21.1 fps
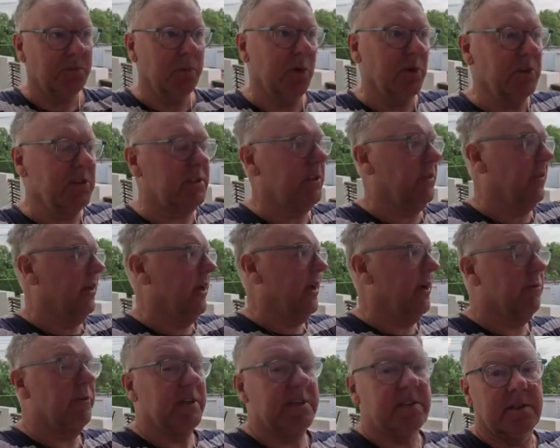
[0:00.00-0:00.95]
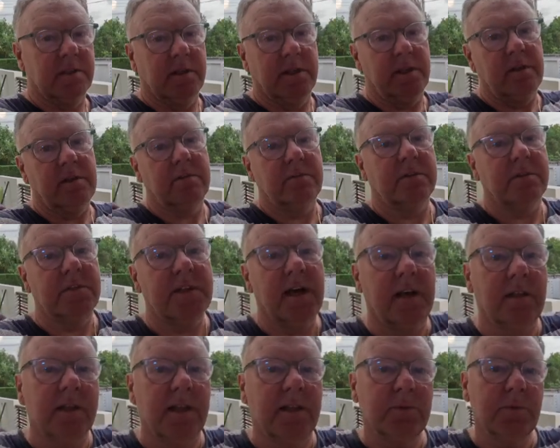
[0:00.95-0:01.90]
moist in the air recently in
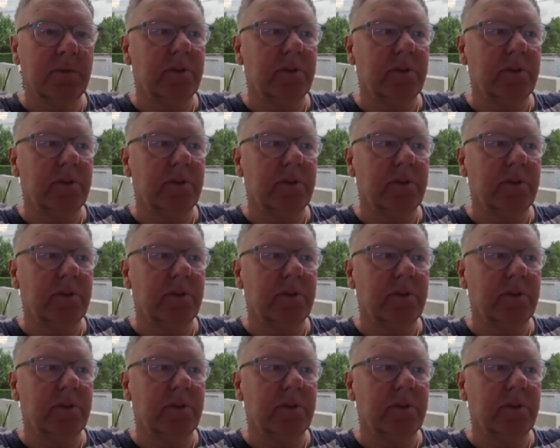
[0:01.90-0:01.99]
Thailand,